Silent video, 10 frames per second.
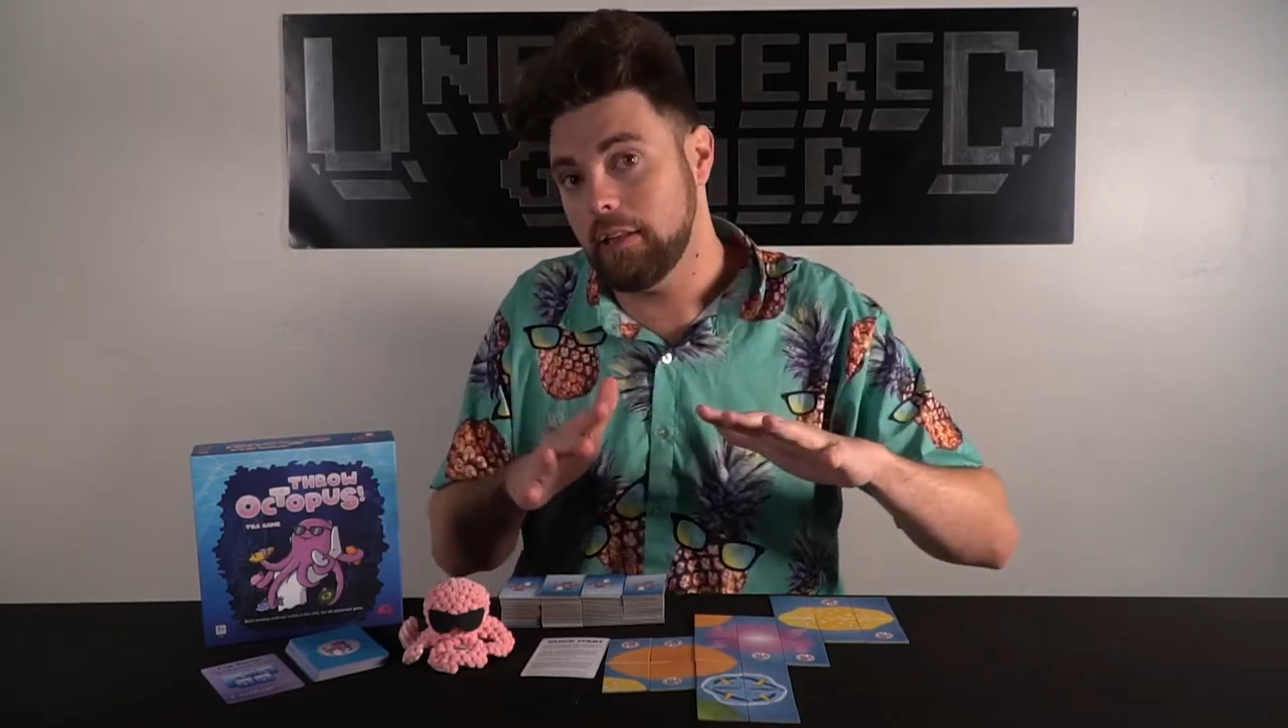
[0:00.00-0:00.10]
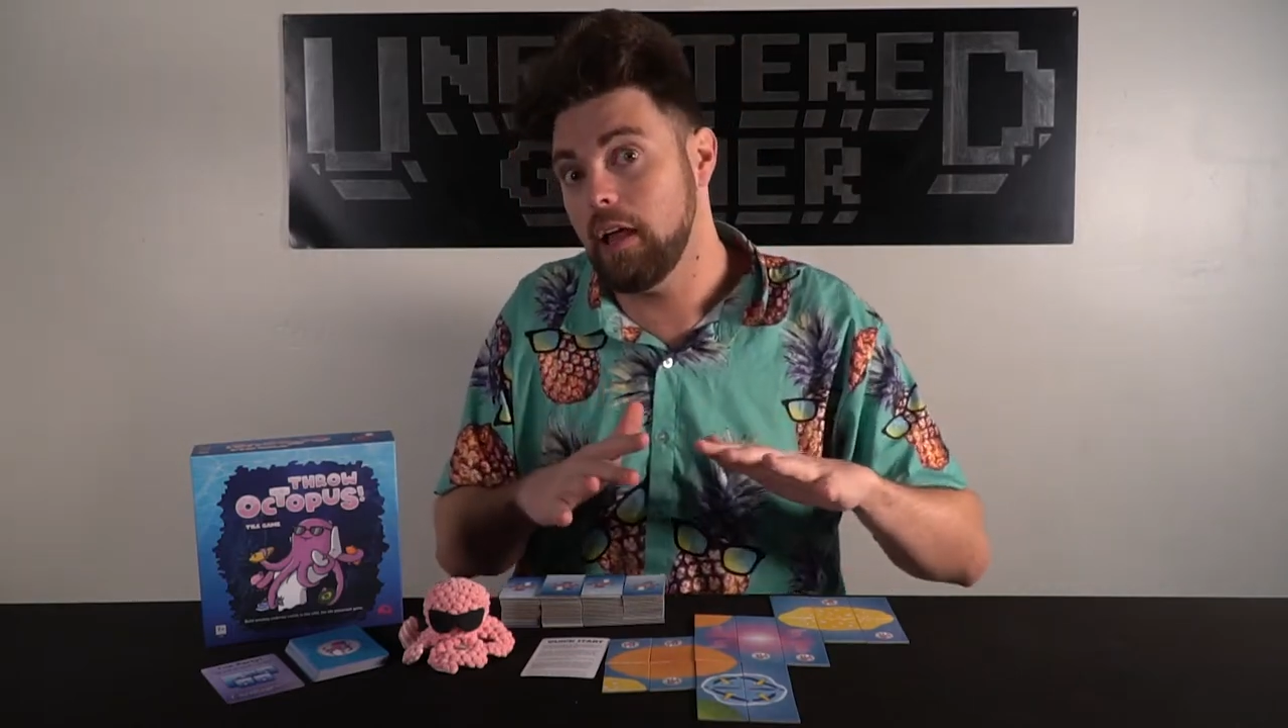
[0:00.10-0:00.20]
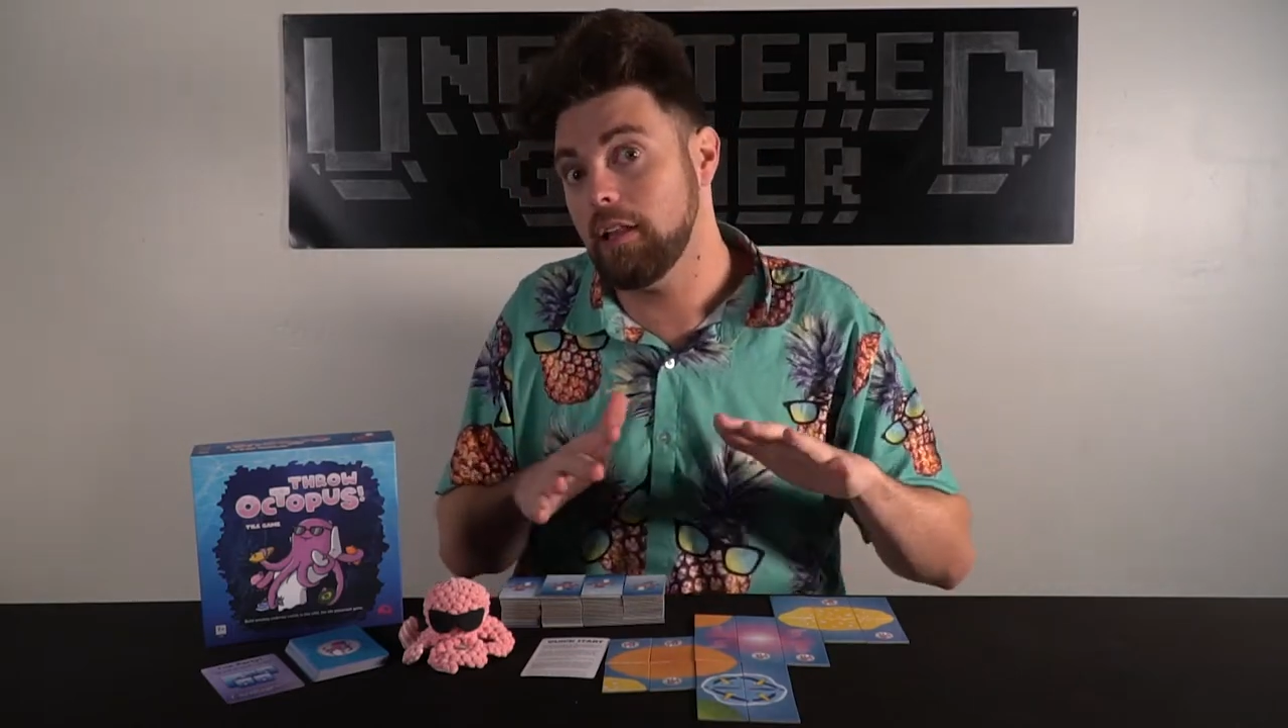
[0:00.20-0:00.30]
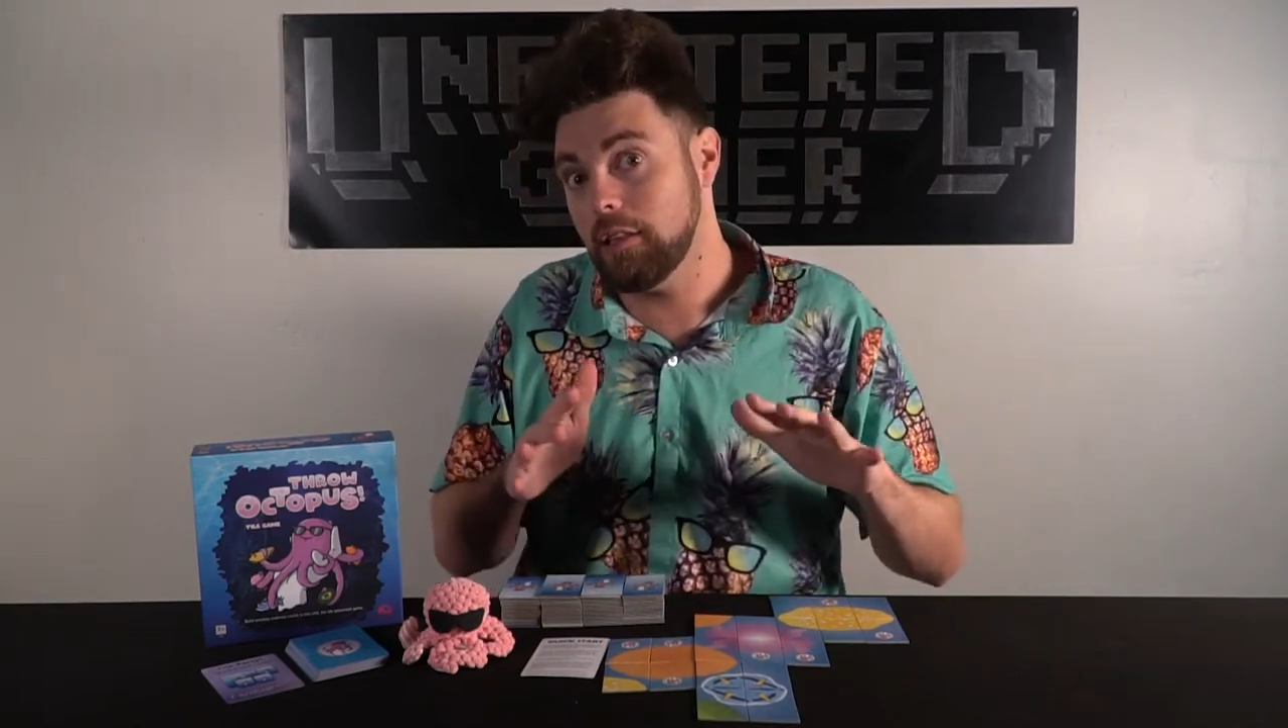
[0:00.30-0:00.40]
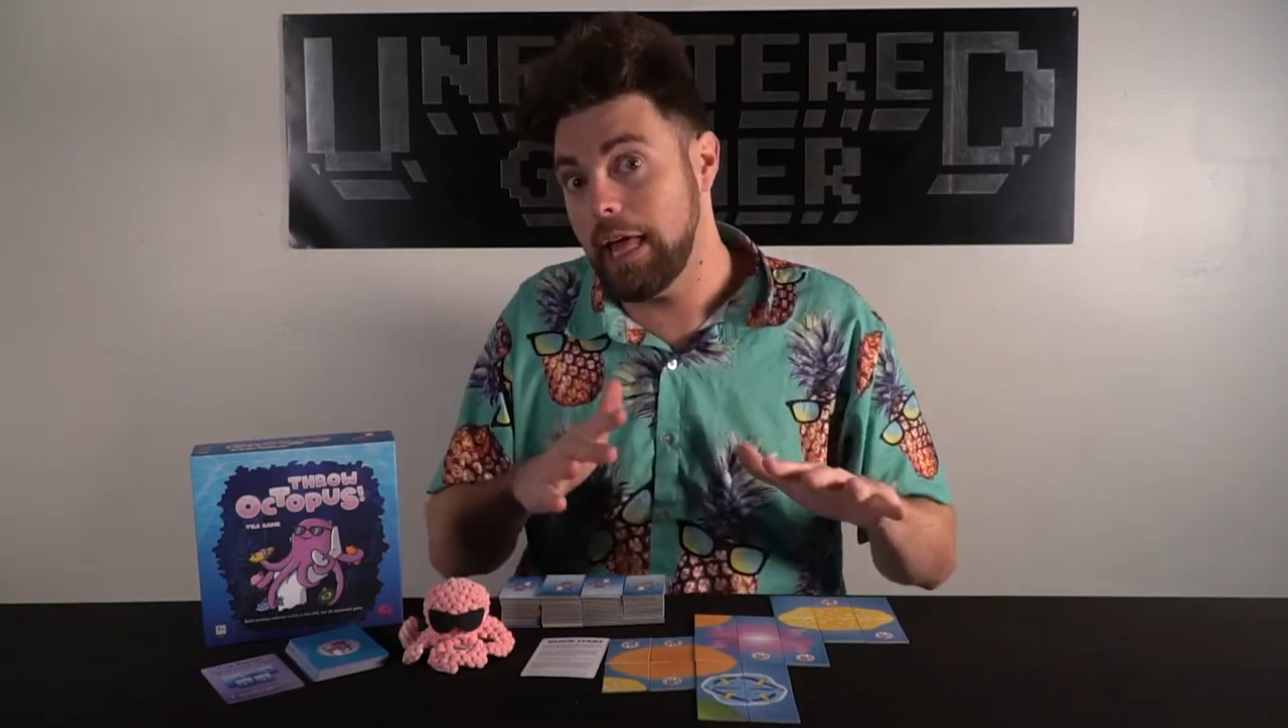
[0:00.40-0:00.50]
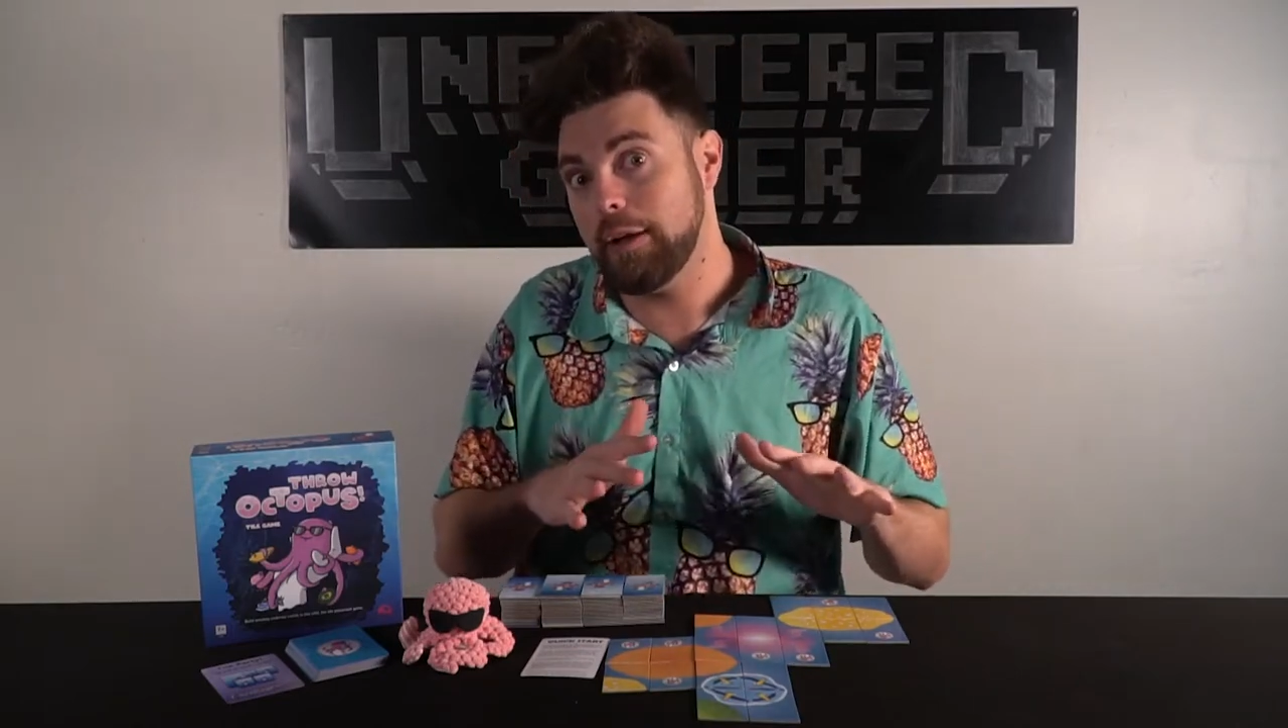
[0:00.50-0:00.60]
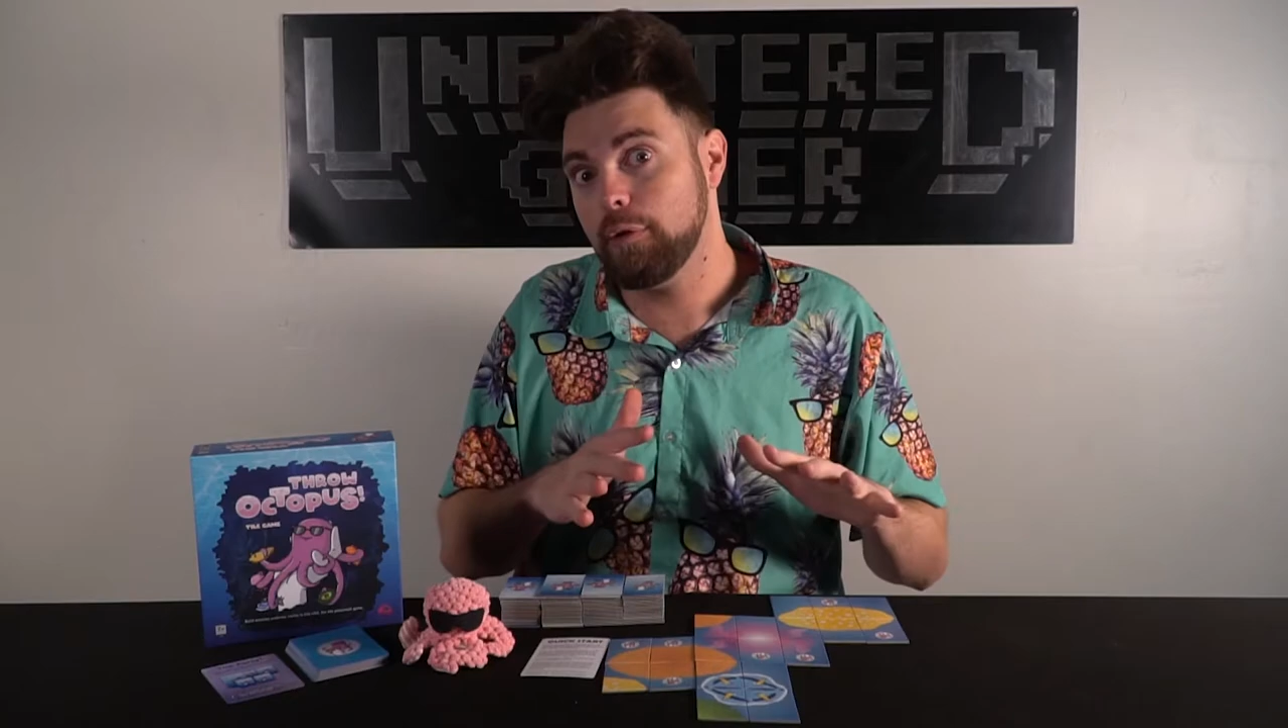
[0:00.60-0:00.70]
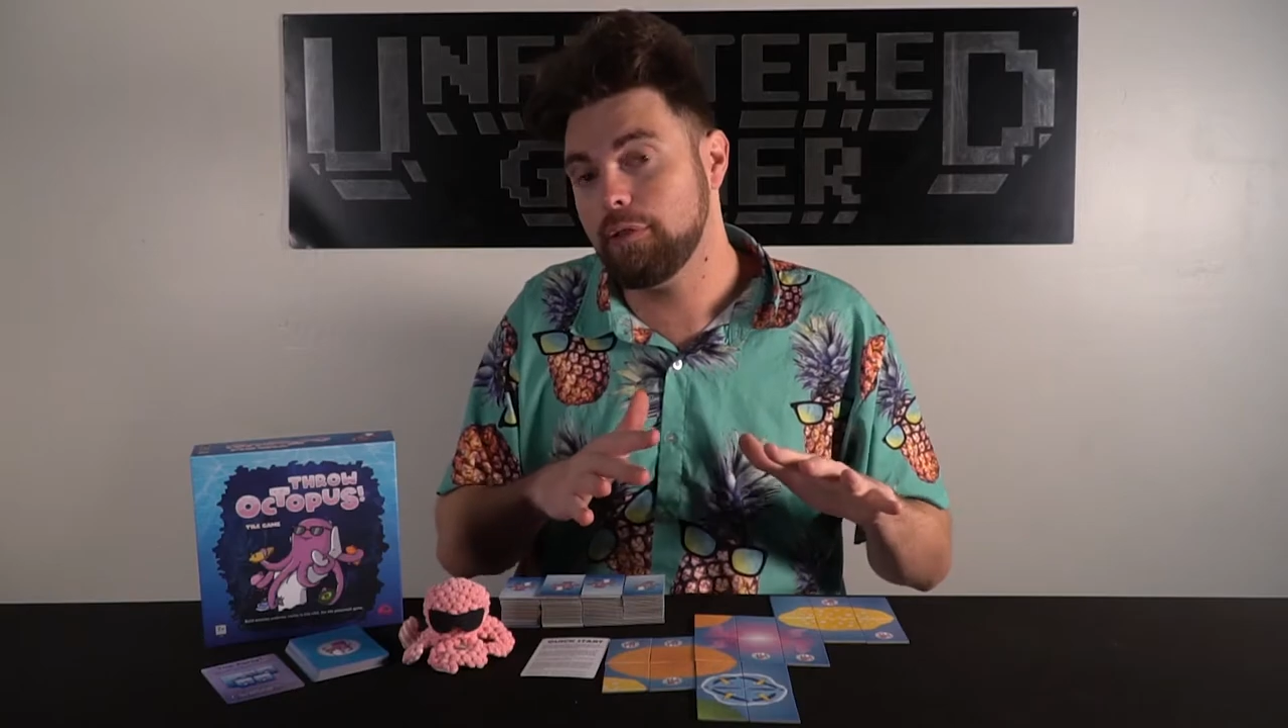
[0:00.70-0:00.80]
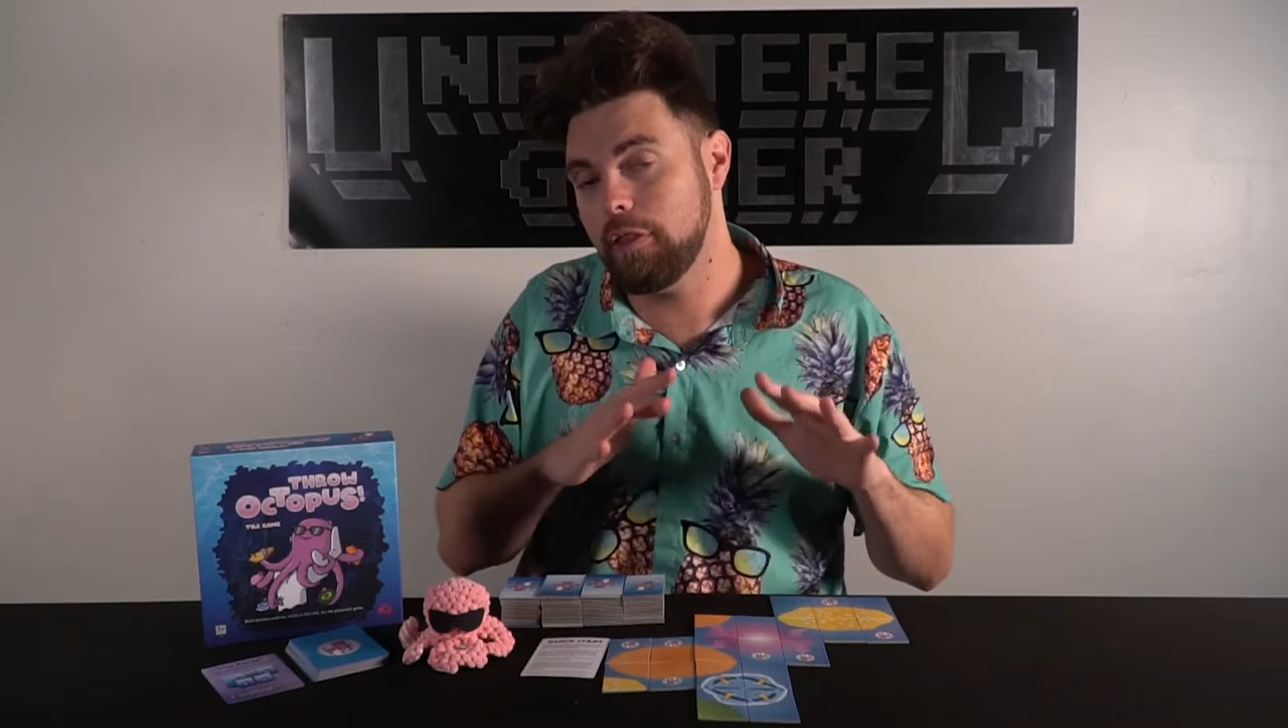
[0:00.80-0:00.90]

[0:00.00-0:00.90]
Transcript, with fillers: a lot lighter